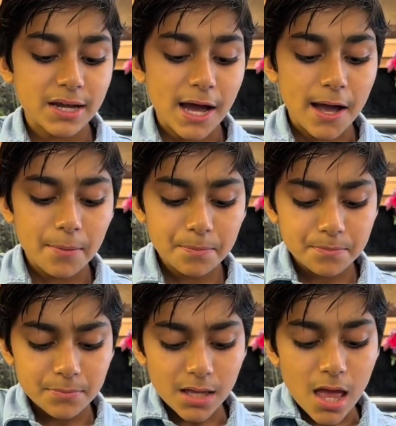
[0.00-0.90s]
cup
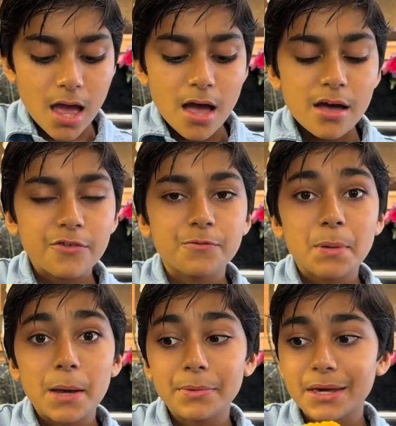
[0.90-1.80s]
of
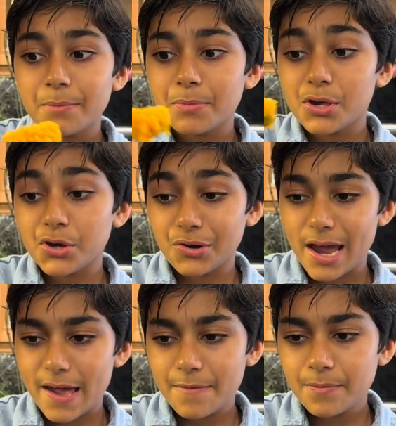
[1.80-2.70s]
pumpkin
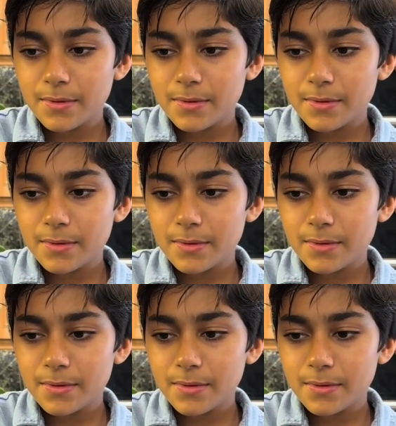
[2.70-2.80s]
puree.